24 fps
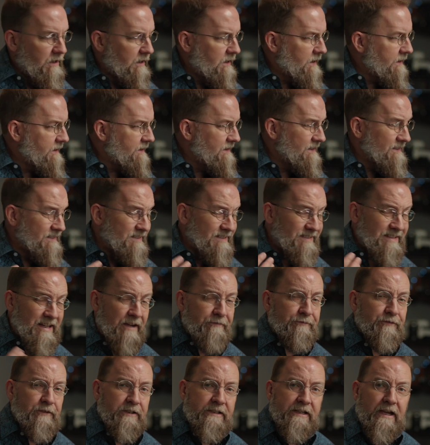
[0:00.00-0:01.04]
It's
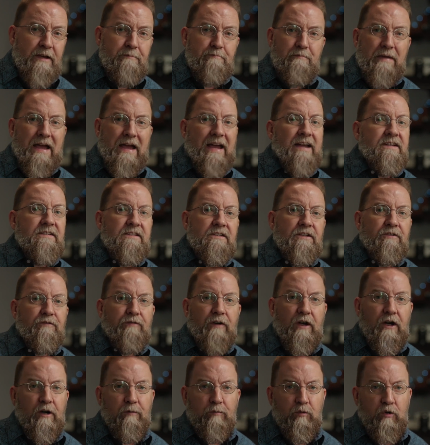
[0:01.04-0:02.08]
definitely a massive
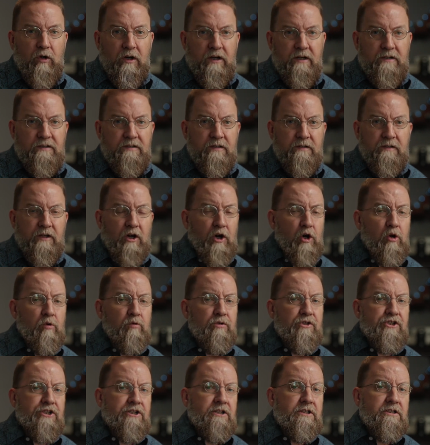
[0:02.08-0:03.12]
upgrade to the
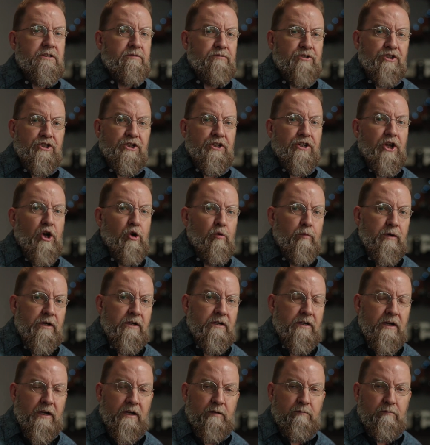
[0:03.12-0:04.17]
OG
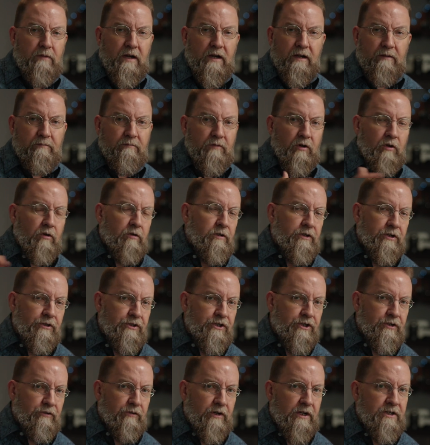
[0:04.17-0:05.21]
Shinobi and my earlier
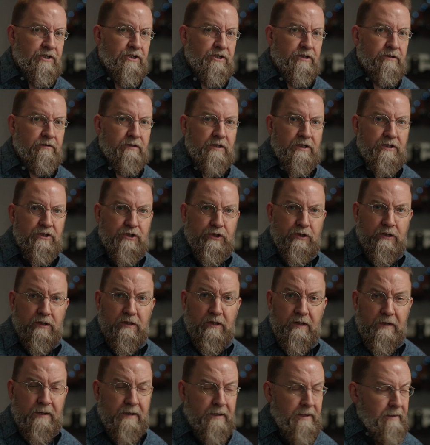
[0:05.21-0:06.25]
generation Ninja.
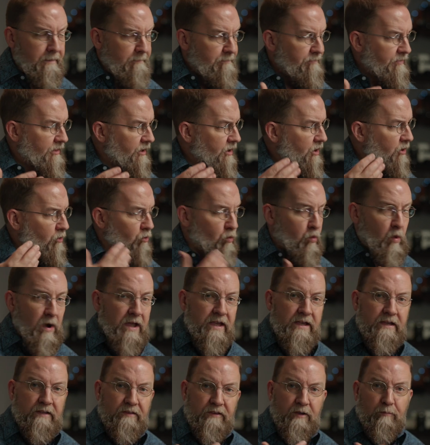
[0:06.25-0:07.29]
The
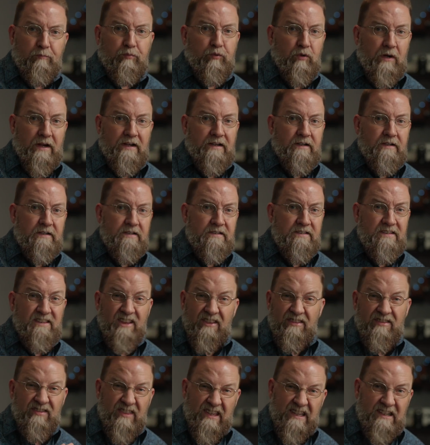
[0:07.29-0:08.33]
weight, the brightness, the
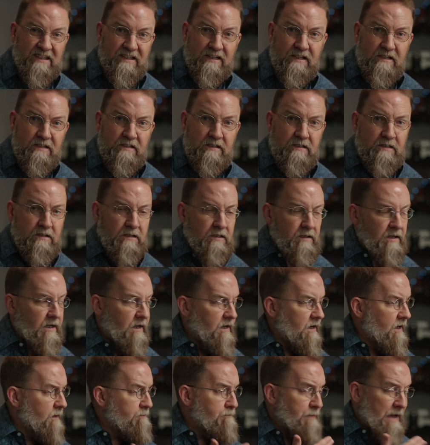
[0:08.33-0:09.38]
thinness,
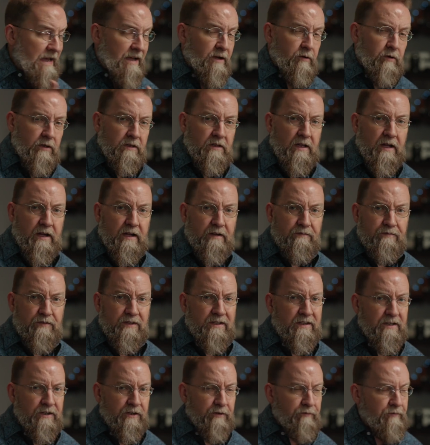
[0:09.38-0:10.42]
battery life, the
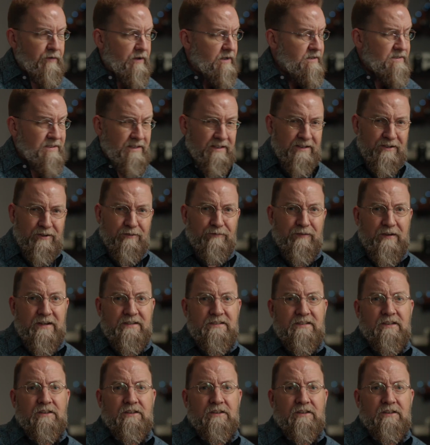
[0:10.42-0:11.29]
interface